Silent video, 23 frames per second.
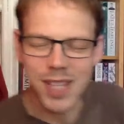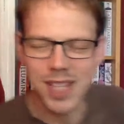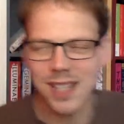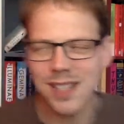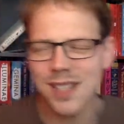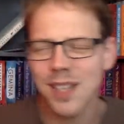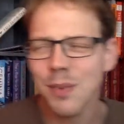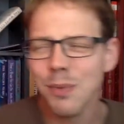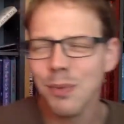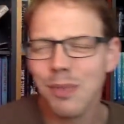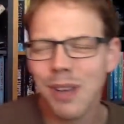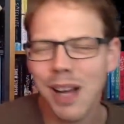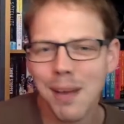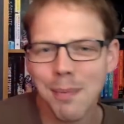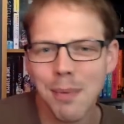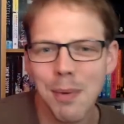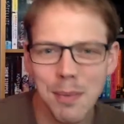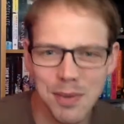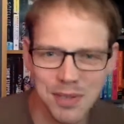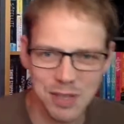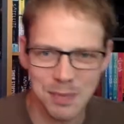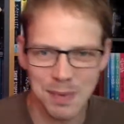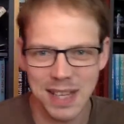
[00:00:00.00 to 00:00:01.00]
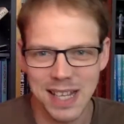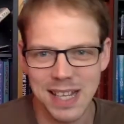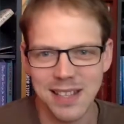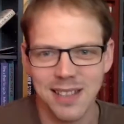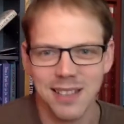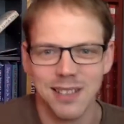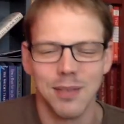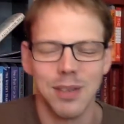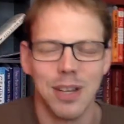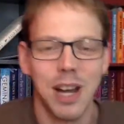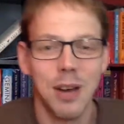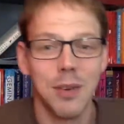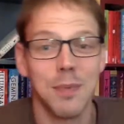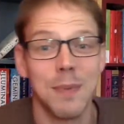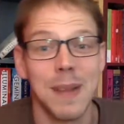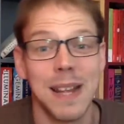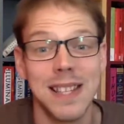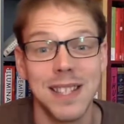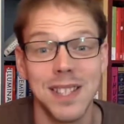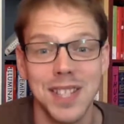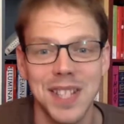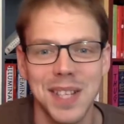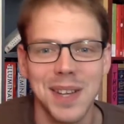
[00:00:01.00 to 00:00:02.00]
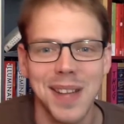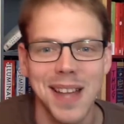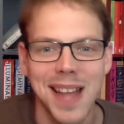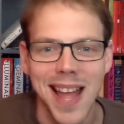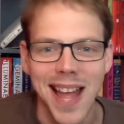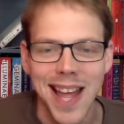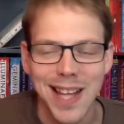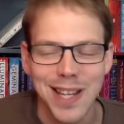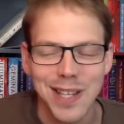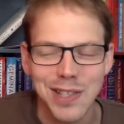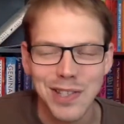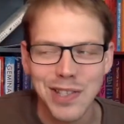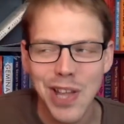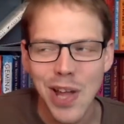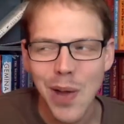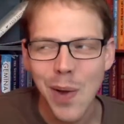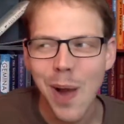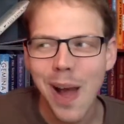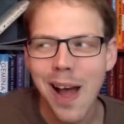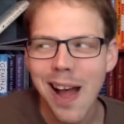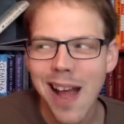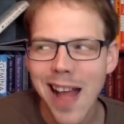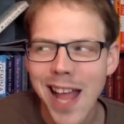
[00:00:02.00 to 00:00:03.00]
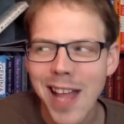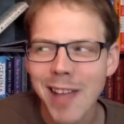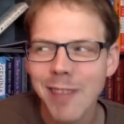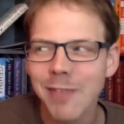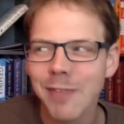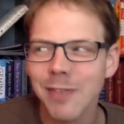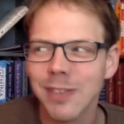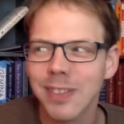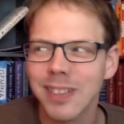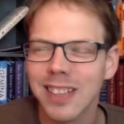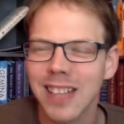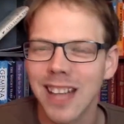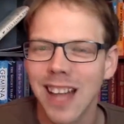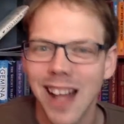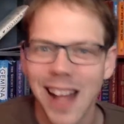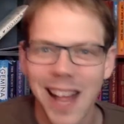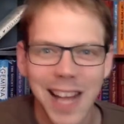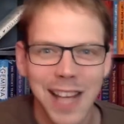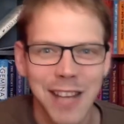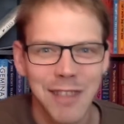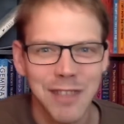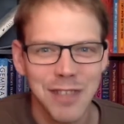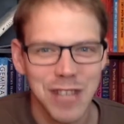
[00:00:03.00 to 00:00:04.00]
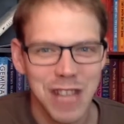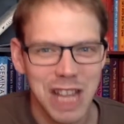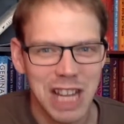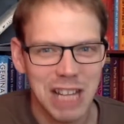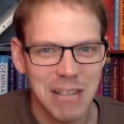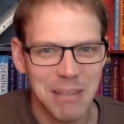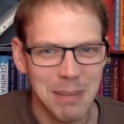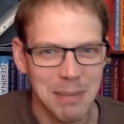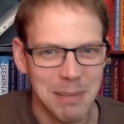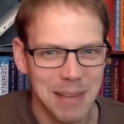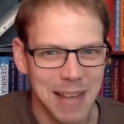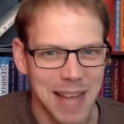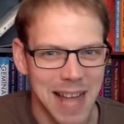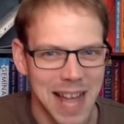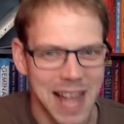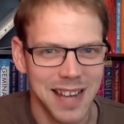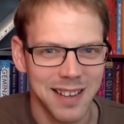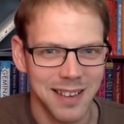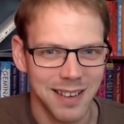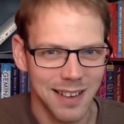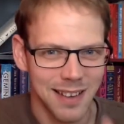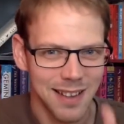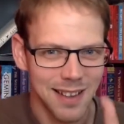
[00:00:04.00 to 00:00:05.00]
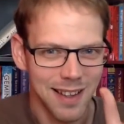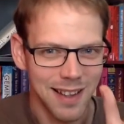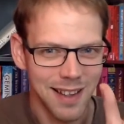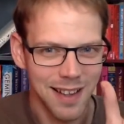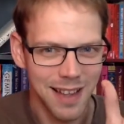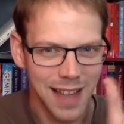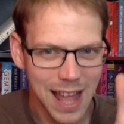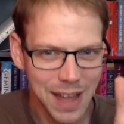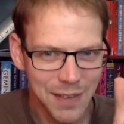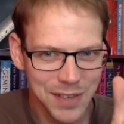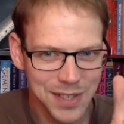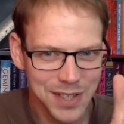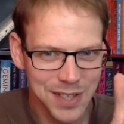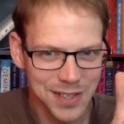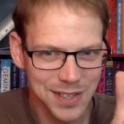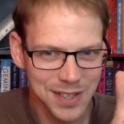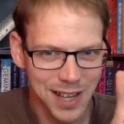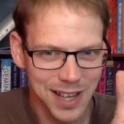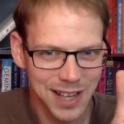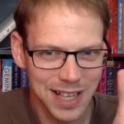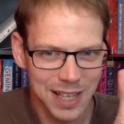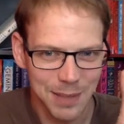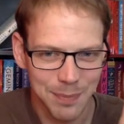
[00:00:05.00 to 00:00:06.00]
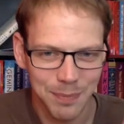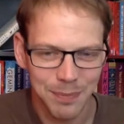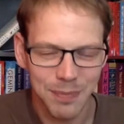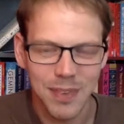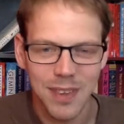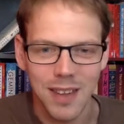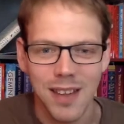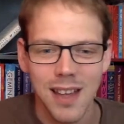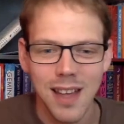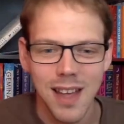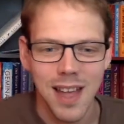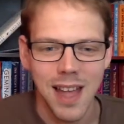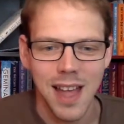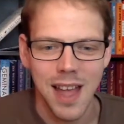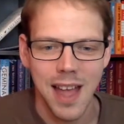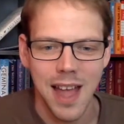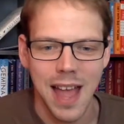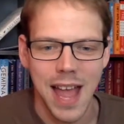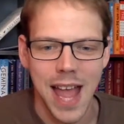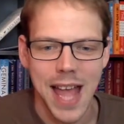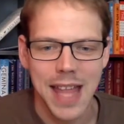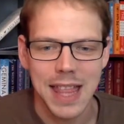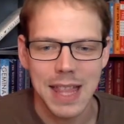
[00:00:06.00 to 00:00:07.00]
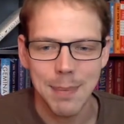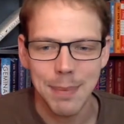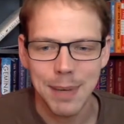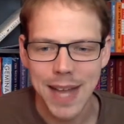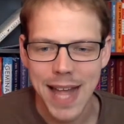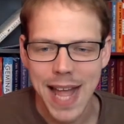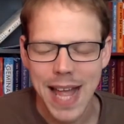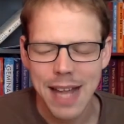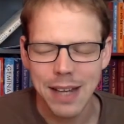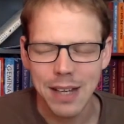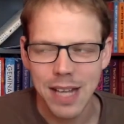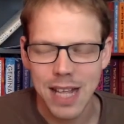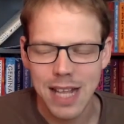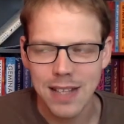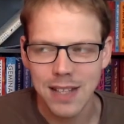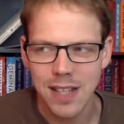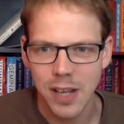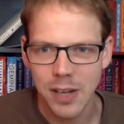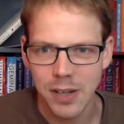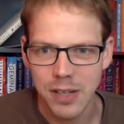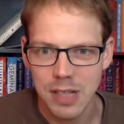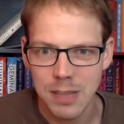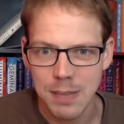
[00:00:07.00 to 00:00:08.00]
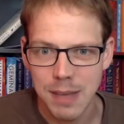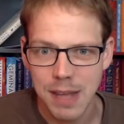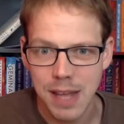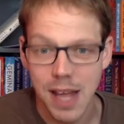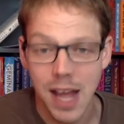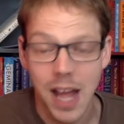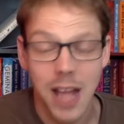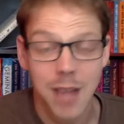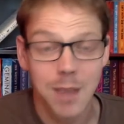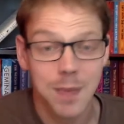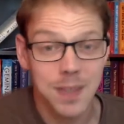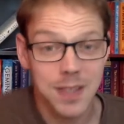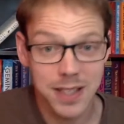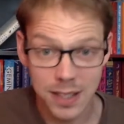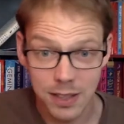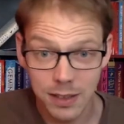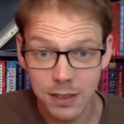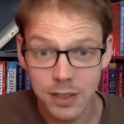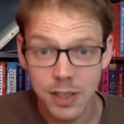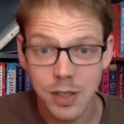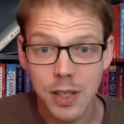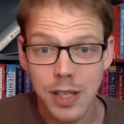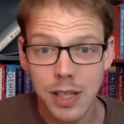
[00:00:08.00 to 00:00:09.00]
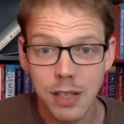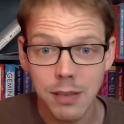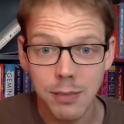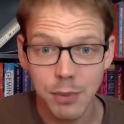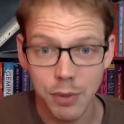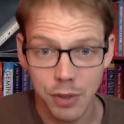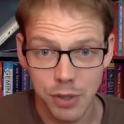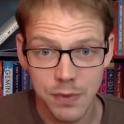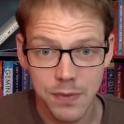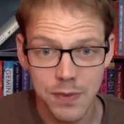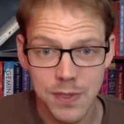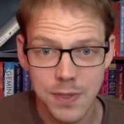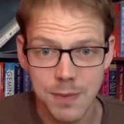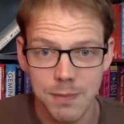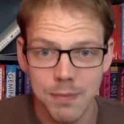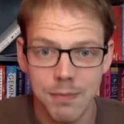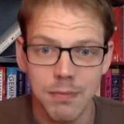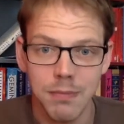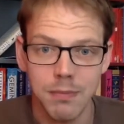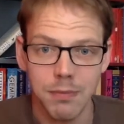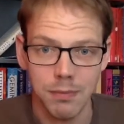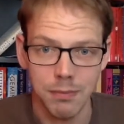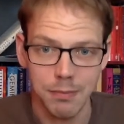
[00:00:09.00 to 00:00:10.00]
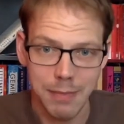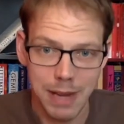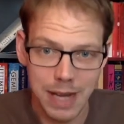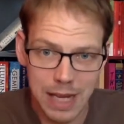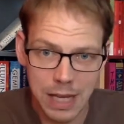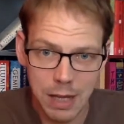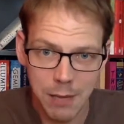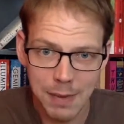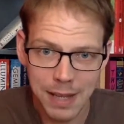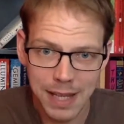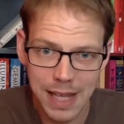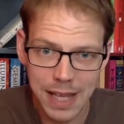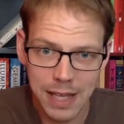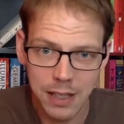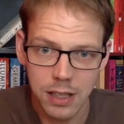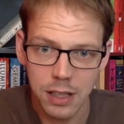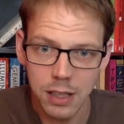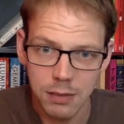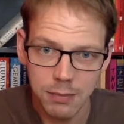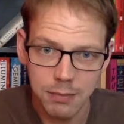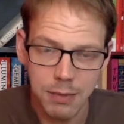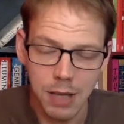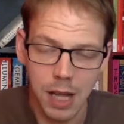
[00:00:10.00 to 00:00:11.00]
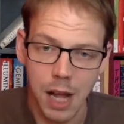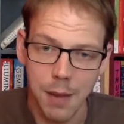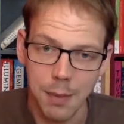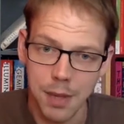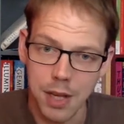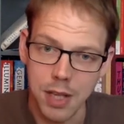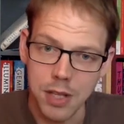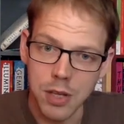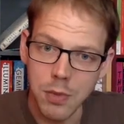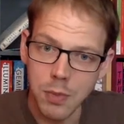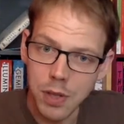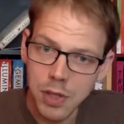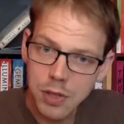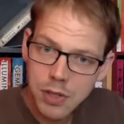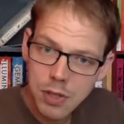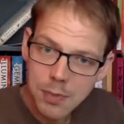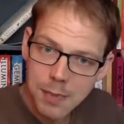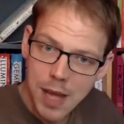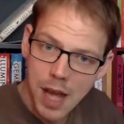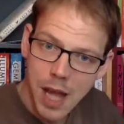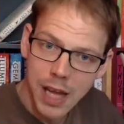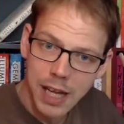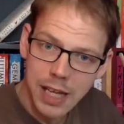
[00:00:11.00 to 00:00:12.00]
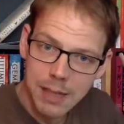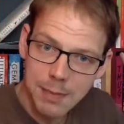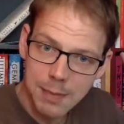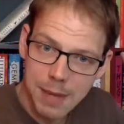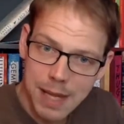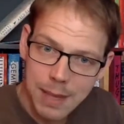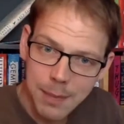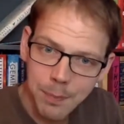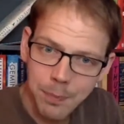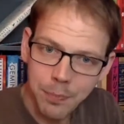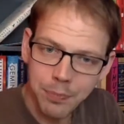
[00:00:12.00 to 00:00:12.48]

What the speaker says: So, but most of my Kindle, I was planning to do. So I kind of changed my plan ever so slightly. And the plan is going to be, I'm still doing proofs, mainly on my Kindle, but I'm going to do 1 or 2 behind me.